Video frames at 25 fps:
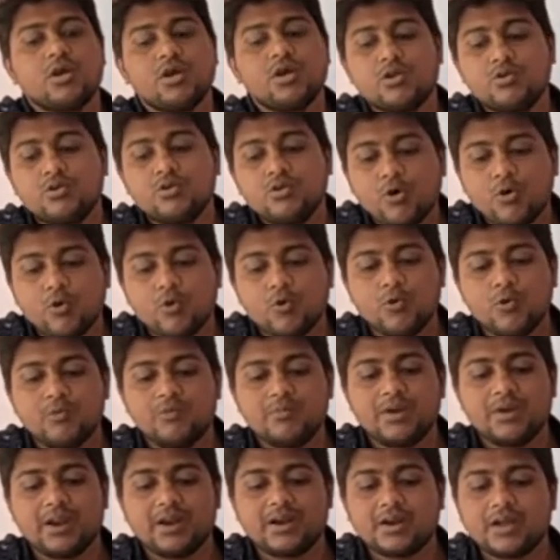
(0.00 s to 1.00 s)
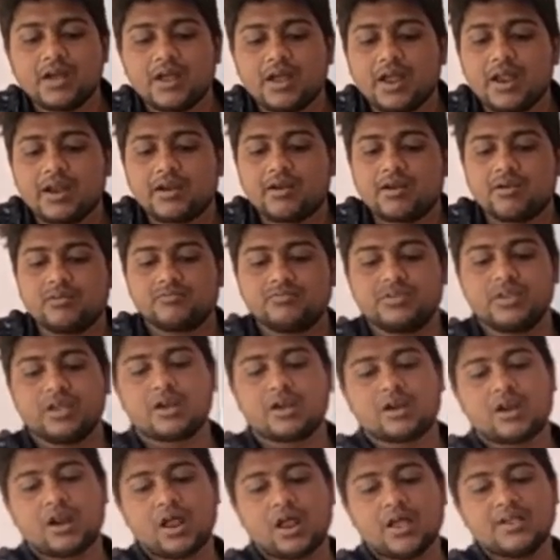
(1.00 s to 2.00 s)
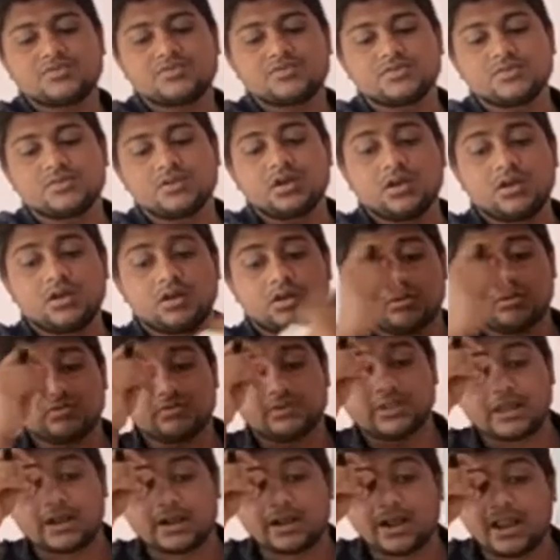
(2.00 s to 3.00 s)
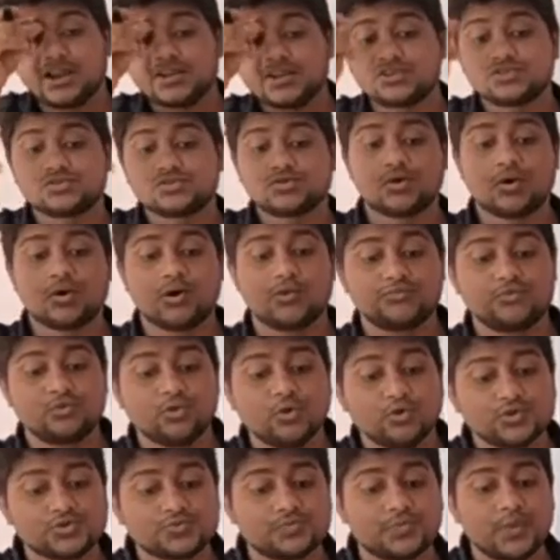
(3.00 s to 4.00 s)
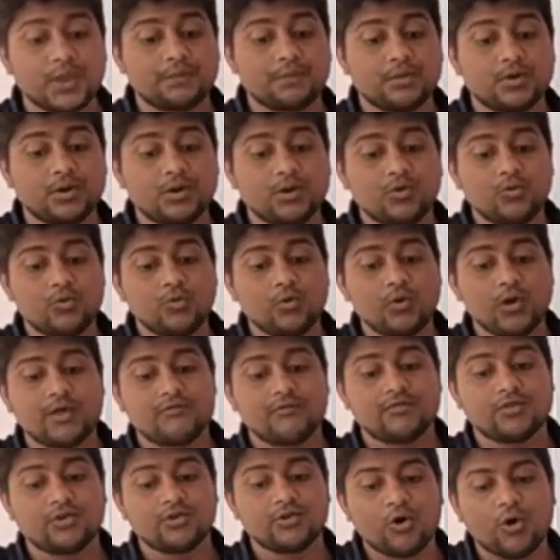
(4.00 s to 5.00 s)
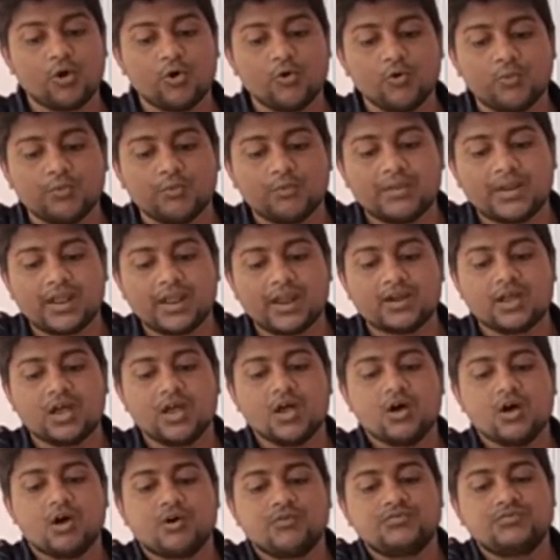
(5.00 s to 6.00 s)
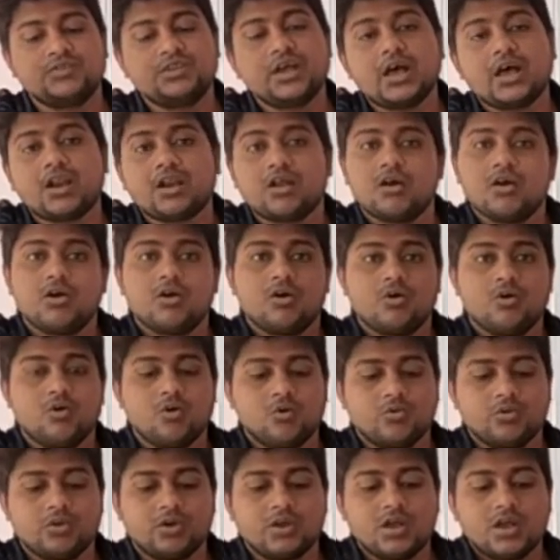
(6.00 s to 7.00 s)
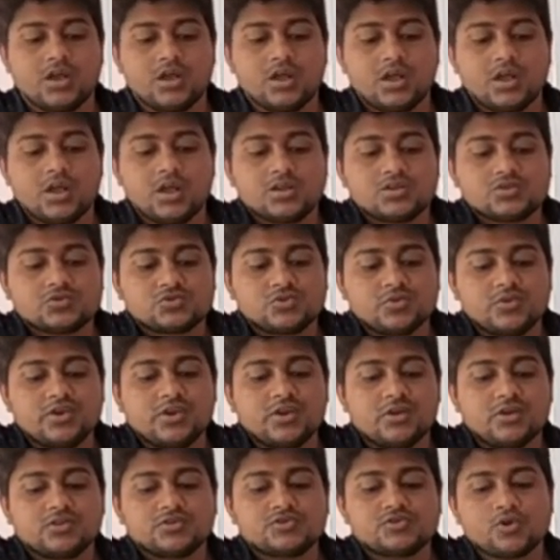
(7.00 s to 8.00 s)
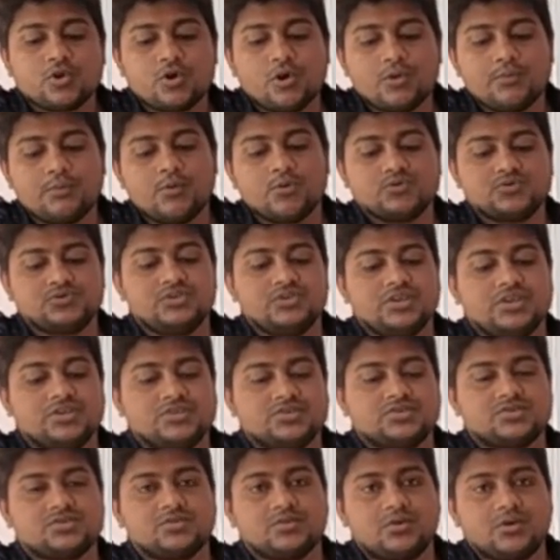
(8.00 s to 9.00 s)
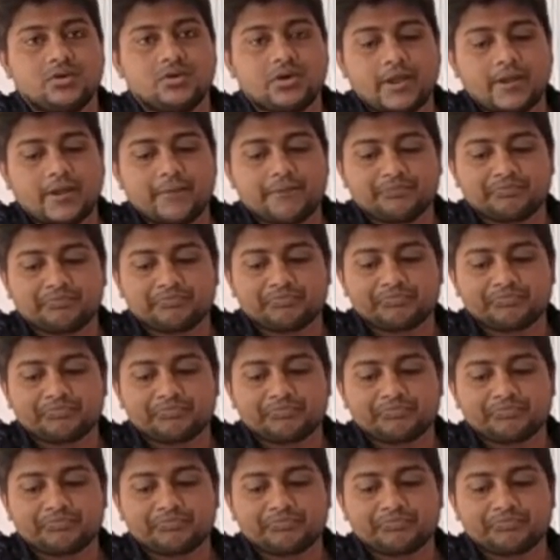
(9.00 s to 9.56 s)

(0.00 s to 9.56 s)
no homeland, and their rights of those people who have no homeland of their own. So India also opposed this. Okay.